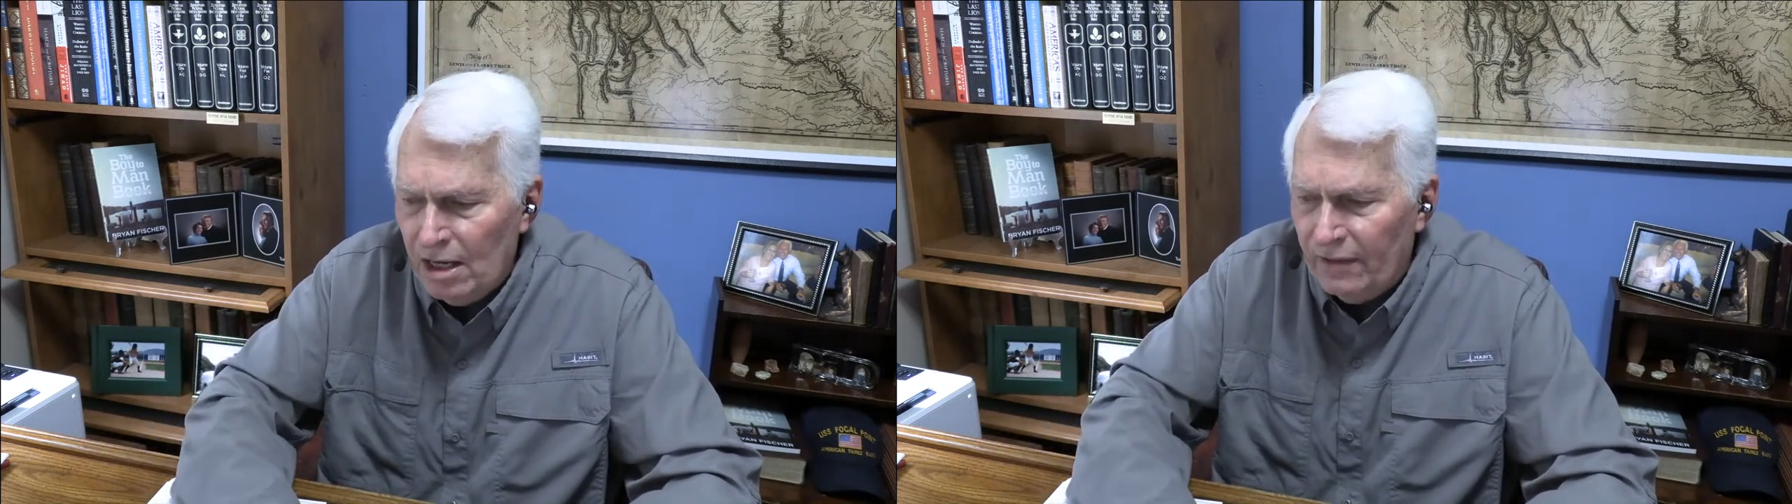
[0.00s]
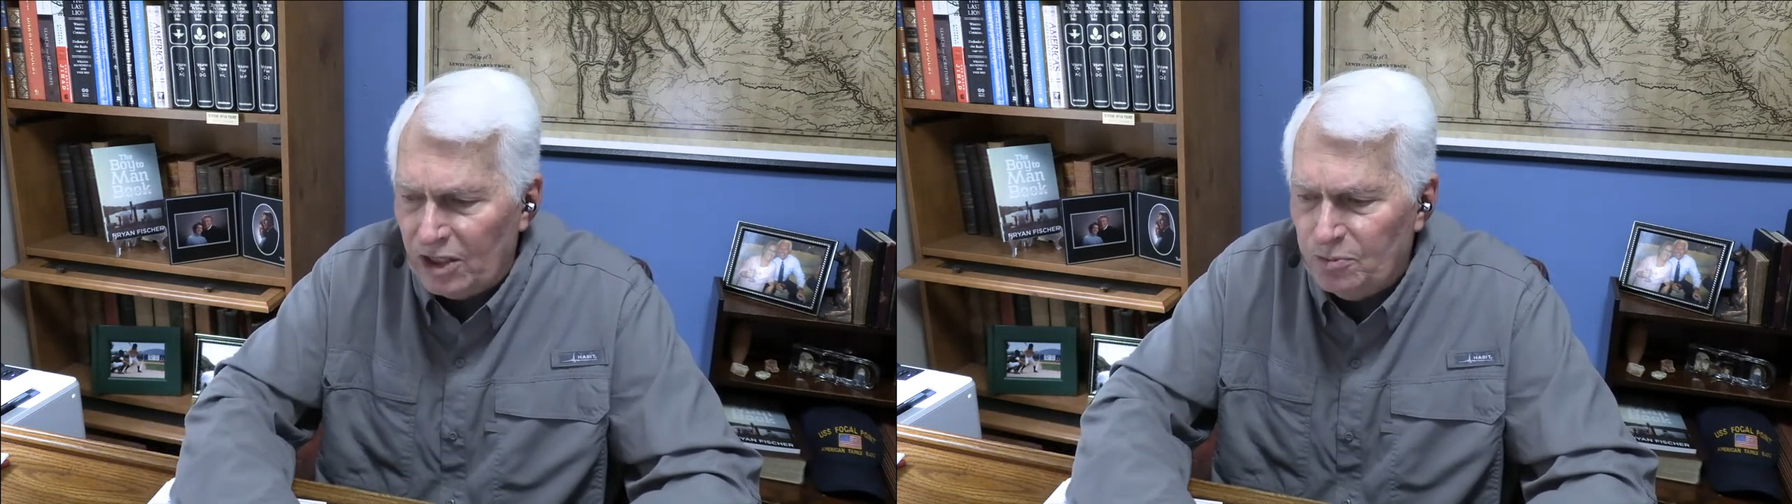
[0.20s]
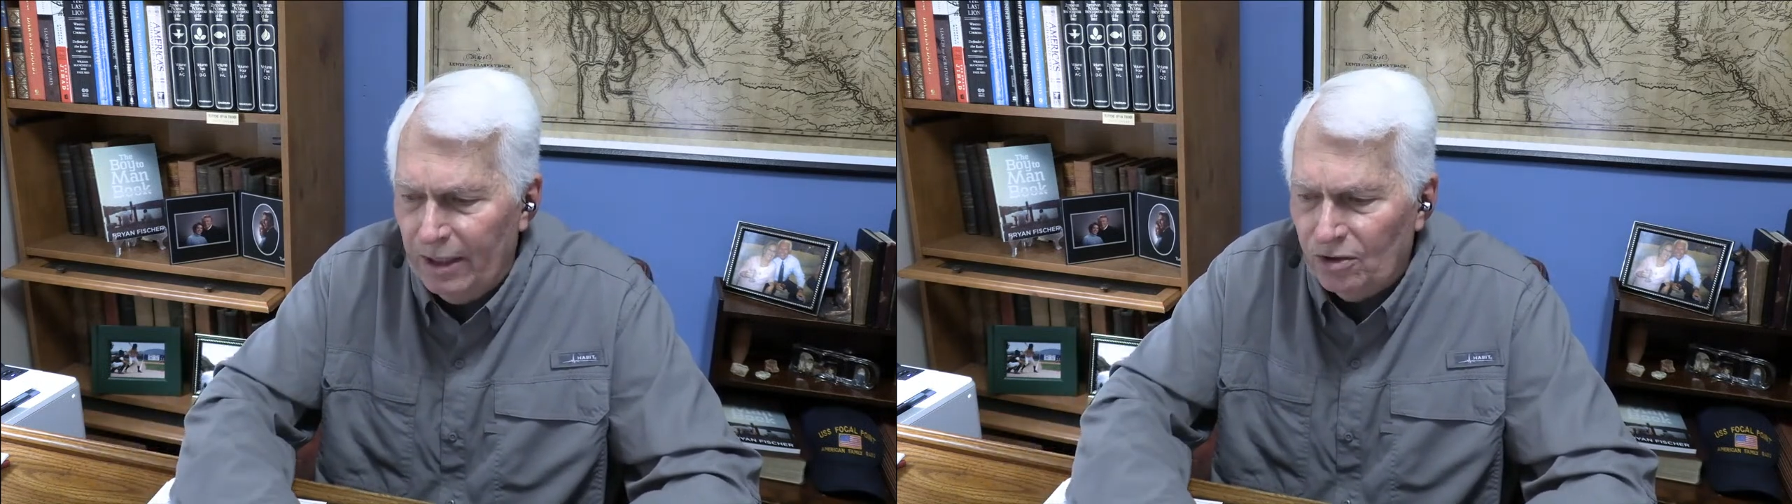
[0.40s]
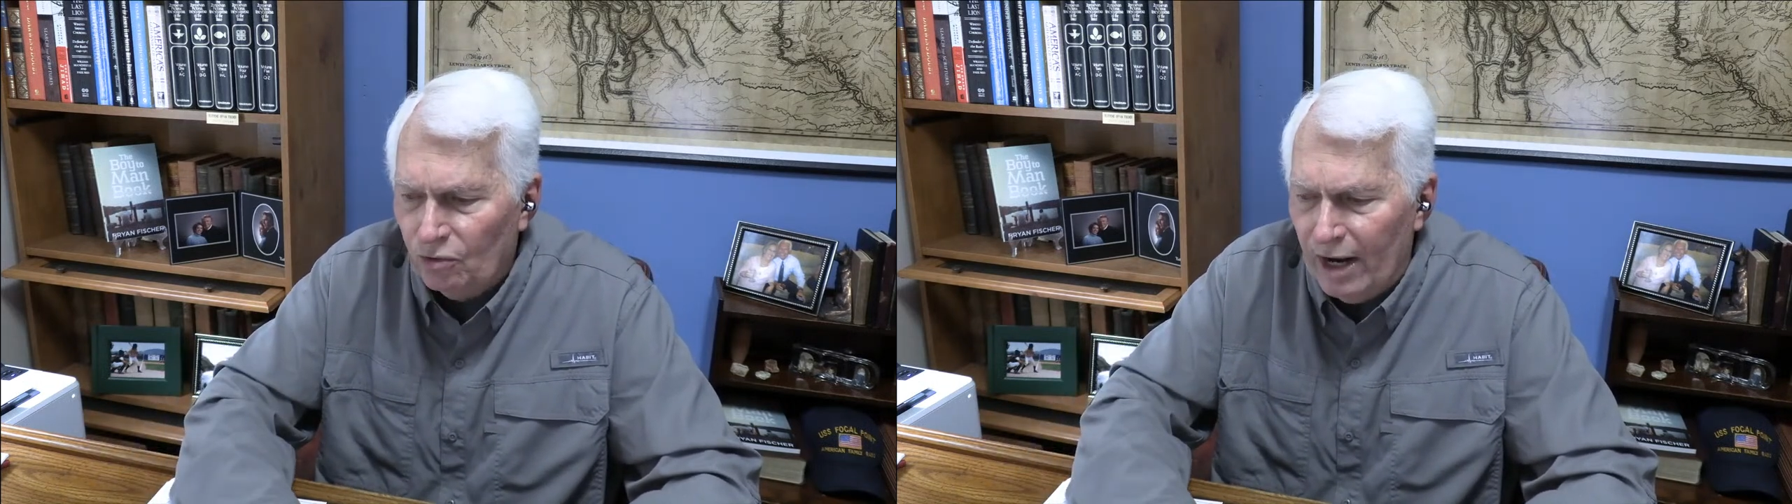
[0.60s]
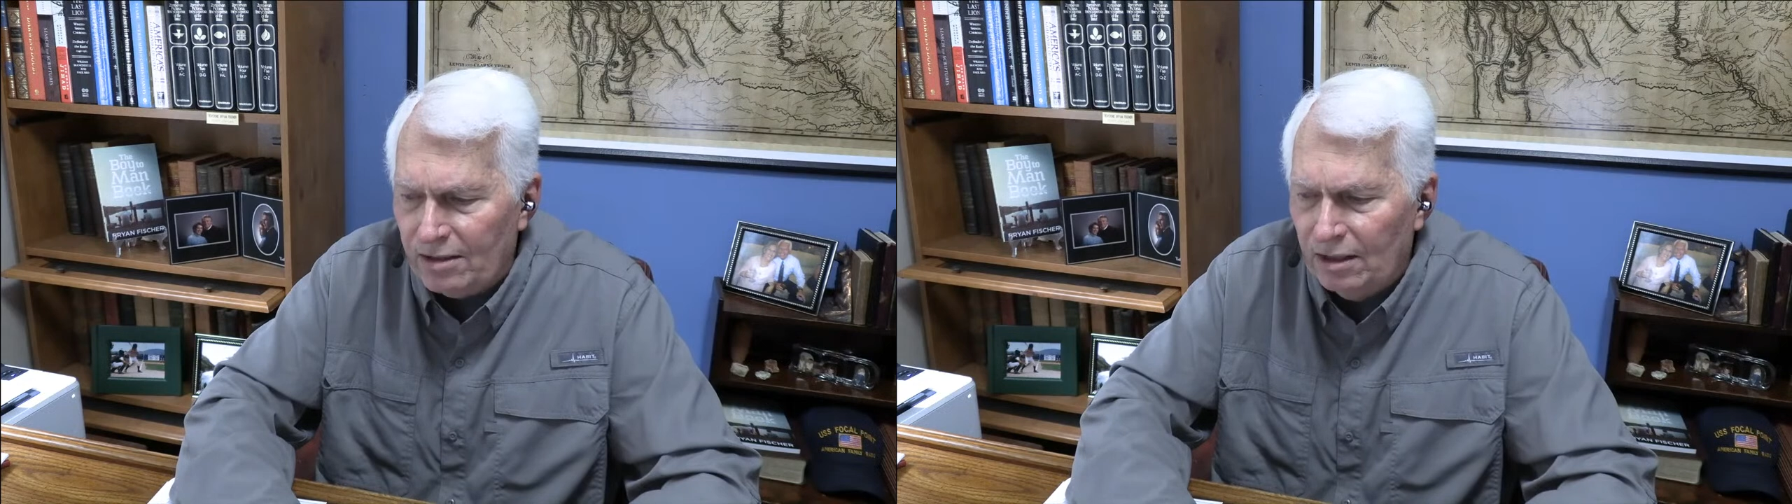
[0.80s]
that's being
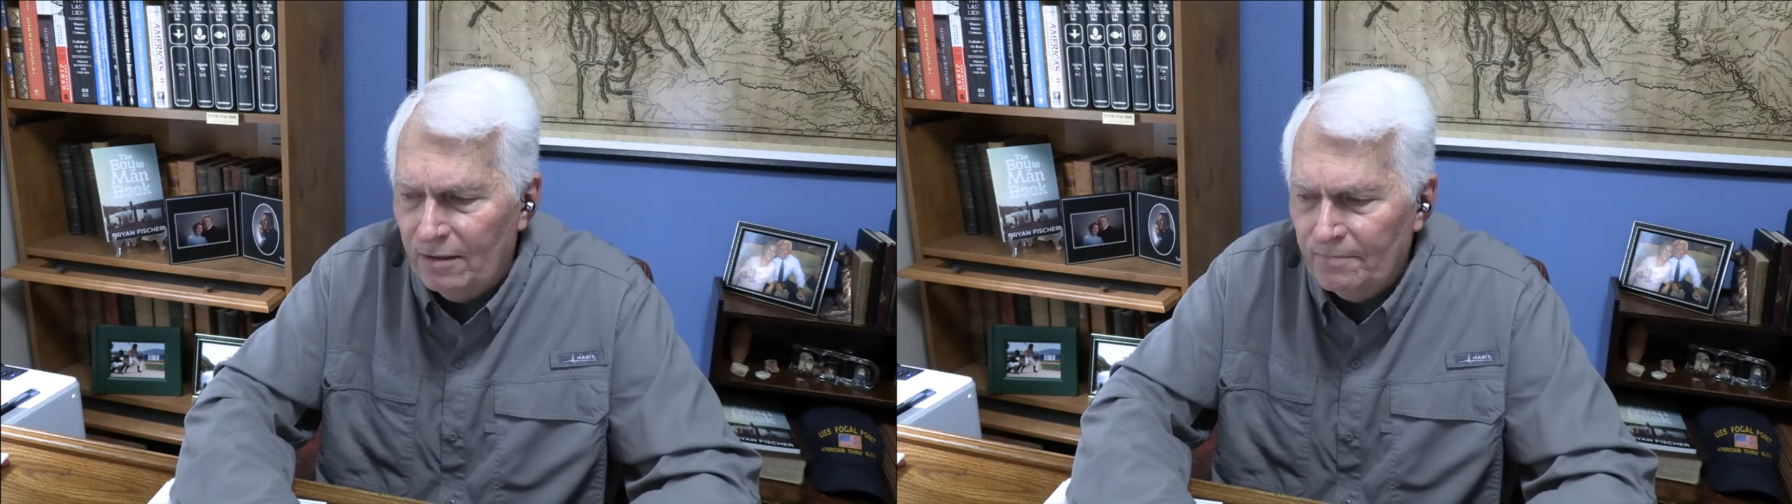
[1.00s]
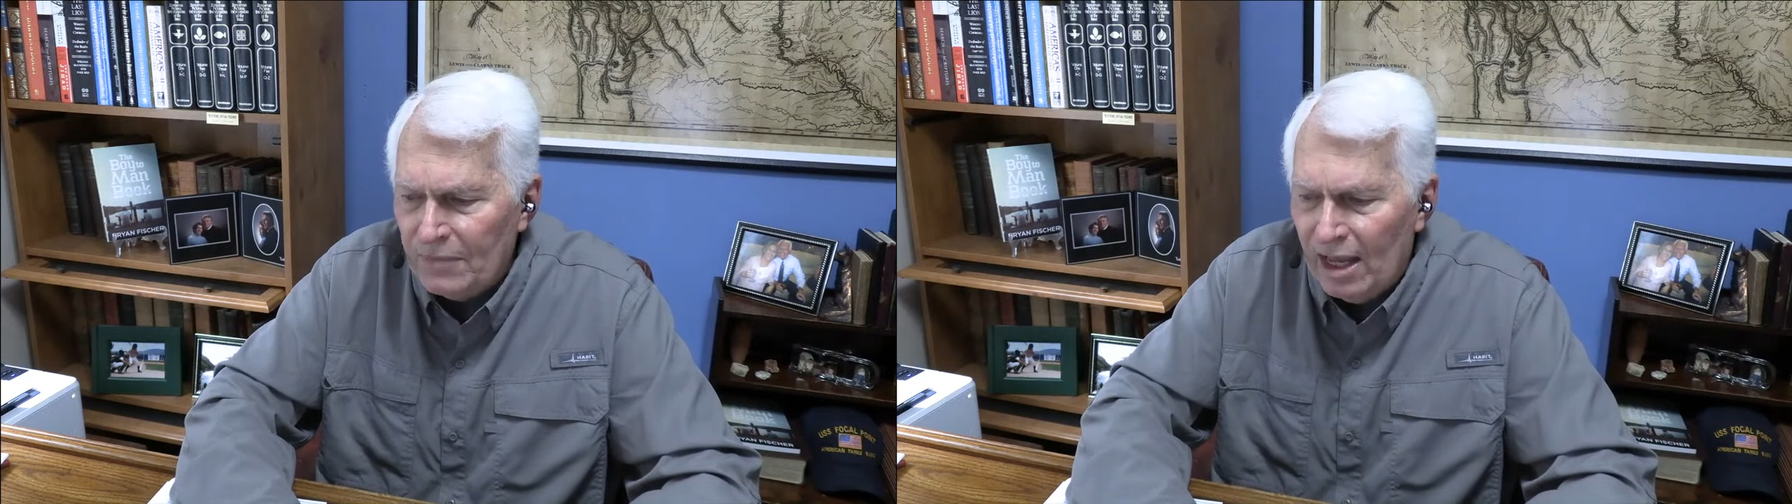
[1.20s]
directed